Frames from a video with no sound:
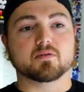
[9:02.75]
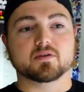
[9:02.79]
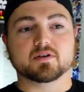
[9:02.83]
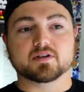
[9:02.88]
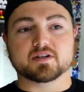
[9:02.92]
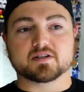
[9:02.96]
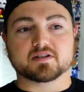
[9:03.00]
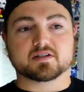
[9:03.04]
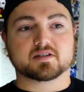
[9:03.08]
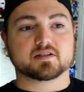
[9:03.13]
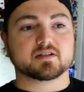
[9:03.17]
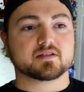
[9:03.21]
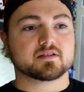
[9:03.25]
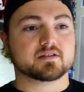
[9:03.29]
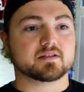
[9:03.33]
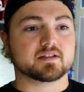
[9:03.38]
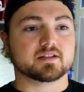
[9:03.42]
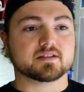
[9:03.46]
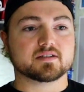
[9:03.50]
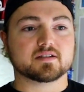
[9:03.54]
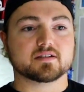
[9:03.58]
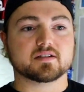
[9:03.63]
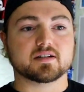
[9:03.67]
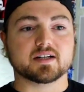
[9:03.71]
was
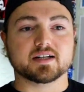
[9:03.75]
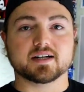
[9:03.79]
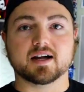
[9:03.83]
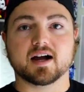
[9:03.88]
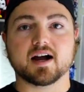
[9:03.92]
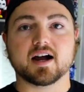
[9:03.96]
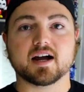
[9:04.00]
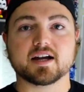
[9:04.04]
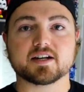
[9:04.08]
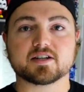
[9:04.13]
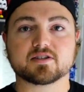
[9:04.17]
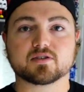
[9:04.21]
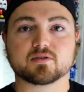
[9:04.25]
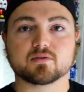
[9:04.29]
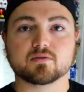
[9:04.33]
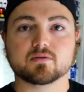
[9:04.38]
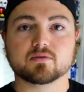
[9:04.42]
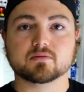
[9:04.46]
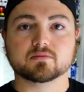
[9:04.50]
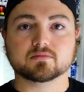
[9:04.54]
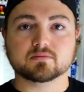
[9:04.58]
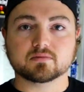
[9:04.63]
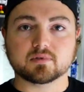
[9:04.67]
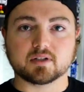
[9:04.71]
in high
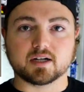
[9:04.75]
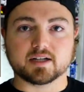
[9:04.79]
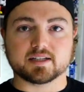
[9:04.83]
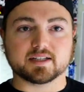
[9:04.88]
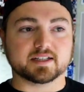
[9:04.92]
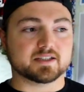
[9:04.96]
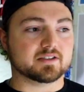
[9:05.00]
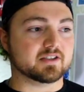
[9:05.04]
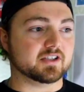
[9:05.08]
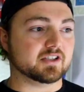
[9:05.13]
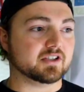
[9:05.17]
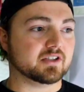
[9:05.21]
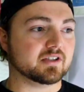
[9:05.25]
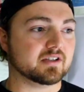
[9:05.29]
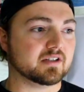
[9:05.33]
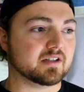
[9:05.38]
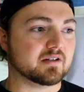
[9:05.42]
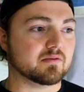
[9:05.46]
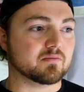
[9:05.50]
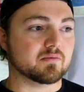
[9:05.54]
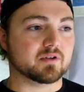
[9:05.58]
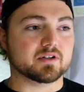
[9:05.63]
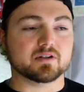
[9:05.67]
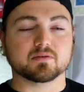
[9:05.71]
school, I think, like
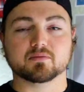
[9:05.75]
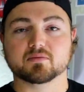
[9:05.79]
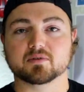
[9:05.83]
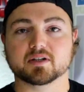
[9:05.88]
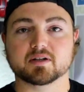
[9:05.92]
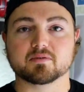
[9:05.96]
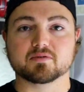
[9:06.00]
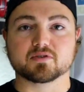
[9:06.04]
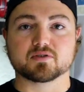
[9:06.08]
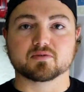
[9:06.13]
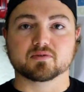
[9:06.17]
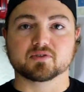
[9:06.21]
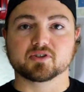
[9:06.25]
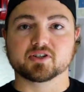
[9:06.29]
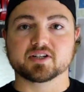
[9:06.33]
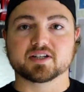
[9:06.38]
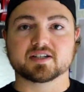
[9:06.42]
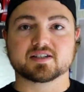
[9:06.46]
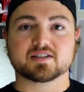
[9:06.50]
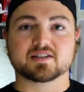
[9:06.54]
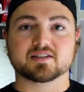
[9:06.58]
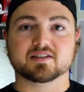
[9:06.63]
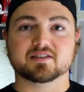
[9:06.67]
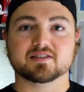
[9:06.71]
when it was
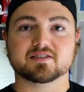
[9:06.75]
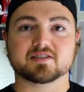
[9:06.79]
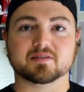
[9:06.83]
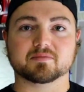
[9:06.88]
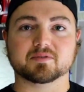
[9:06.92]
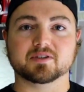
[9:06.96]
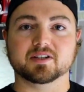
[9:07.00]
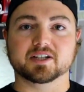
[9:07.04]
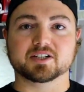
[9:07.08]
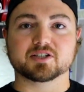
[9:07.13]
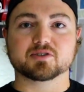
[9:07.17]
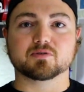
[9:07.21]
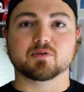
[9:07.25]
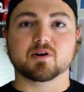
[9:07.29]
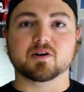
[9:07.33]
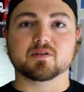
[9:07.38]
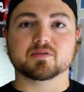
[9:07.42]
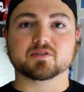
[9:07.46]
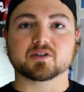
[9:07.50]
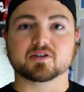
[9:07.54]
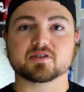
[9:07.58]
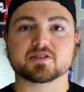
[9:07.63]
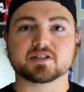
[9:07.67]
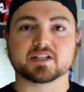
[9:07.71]
released, something like
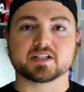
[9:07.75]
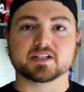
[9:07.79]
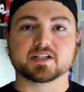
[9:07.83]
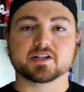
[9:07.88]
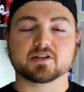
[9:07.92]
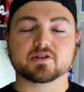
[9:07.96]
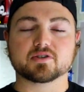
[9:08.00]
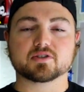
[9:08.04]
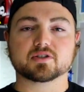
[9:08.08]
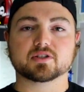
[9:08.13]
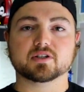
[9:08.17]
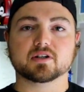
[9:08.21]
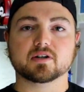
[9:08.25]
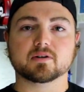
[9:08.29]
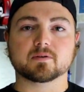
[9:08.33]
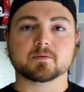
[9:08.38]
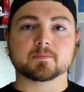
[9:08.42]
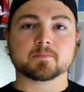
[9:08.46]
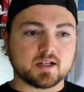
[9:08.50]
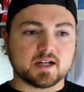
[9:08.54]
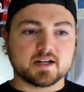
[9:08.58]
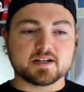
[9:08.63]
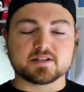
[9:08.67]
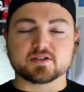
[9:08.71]
12-13 years
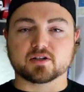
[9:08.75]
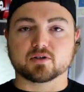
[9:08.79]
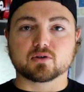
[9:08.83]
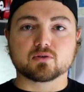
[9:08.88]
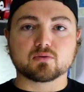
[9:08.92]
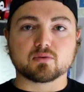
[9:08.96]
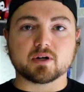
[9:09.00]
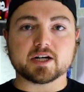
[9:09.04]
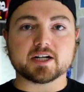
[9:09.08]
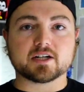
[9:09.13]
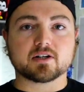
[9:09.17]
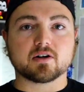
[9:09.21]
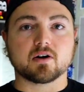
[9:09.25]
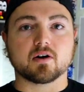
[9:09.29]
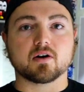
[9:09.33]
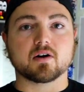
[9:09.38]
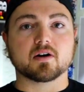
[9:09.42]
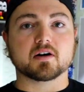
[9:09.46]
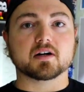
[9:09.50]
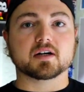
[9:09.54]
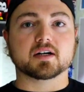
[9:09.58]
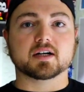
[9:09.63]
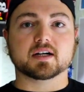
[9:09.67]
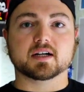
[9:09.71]
ago. It's a great
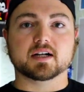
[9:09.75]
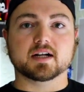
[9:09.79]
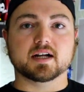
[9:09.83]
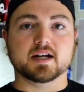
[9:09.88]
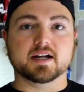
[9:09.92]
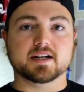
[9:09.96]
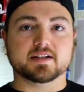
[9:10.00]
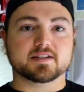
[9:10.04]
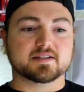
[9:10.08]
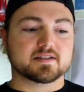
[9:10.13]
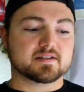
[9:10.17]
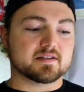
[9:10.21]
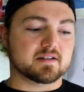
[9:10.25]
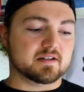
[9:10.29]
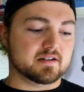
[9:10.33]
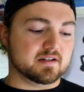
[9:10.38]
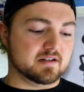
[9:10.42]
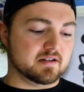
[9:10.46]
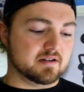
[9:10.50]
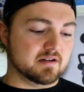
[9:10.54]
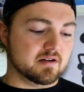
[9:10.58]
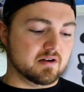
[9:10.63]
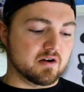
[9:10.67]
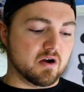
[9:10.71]
car. It's
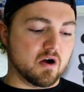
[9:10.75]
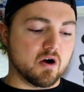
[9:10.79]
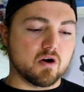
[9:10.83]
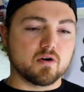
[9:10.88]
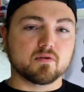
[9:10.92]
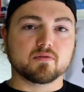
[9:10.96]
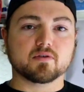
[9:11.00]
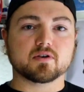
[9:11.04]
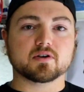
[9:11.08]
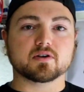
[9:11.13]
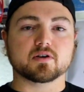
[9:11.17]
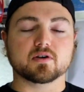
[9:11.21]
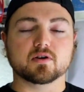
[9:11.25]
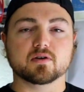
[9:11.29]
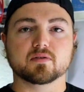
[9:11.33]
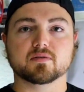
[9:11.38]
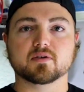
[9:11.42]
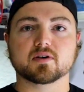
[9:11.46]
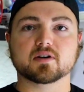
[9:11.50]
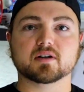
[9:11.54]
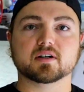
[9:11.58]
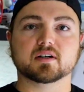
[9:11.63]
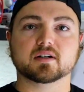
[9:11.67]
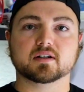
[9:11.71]
over and
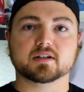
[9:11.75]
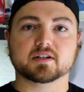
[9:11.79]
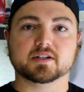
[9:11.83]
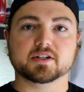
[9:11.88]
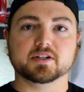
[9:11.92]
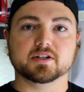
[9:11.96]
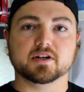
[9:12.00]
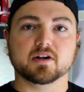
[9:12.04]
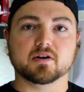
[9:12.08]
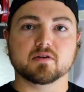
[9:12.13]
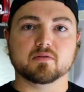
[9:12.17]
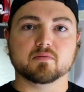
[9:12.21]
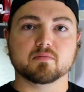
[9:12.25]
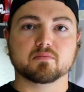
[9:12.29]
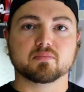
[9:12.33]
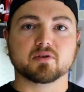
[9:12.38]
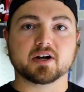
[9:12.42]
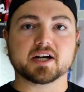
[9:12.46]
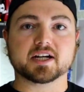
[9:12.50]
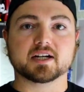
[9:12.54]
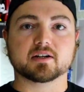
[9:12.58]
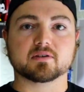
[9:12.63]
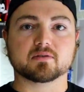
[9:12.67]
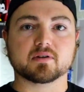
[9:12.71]
over, you know,
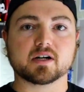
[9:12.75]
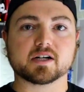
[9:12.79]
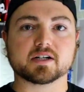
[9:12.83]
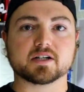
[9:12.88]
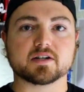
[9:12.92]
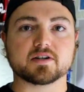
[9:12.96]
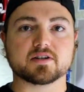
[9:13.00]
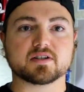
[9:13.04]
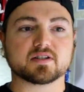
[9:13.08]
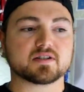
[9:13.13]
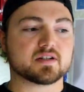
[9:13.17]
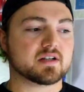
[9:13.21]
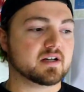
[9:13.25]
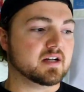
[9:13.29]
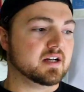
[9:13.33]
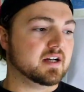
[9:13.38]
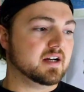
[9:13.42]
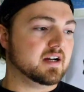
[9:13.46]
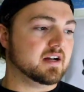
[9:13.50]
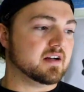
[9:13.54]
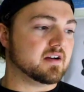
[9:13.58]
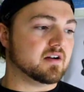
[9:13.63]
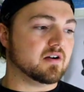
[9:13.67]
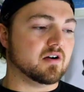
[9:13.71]
breaking records.
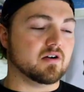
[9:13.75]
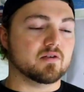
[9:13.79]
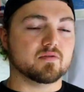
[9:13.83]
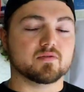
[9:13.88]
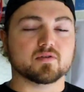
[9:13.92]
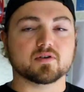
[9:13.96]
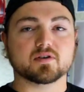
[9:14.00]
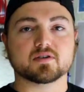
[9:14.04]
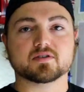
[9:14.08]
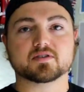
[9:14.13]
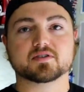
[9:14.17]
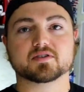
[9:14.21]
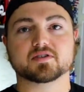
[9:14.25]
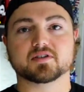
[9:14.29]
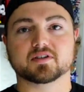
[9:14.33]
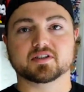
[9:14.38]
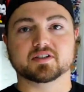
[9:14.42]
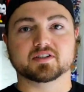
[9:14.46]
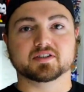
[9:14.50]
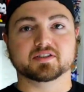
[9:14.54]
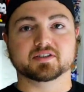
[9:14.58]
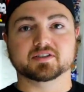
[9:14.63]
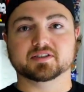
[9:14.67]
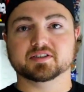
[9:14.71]

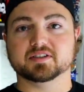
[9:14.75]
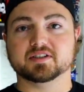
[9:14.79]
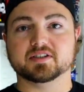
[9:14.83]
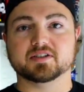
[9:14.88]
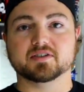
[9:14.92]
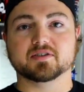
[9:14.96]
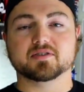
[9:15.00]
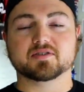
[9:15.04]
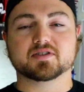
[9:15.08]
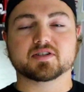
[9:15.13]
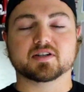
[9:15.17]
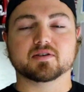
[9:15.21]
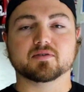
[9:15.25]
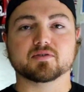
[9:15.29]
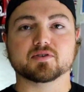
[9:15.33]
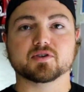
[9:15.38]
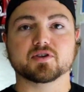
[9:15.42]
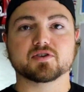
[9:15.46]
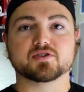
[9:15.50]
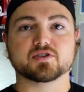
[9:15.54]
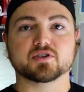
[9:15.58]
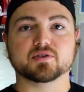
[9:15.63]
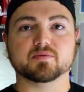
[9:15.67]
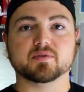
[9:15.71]
You see on
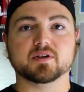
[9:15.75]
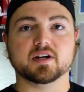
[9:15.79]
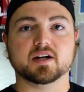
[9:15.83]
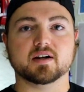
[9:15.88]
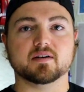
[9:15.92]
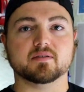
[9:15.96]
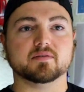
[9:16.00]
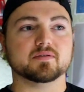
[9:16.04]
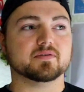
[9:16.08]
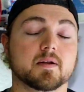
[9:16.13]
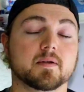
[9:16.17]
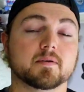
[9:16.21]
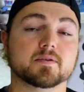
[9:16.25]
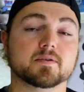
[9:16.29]
YouTube, you have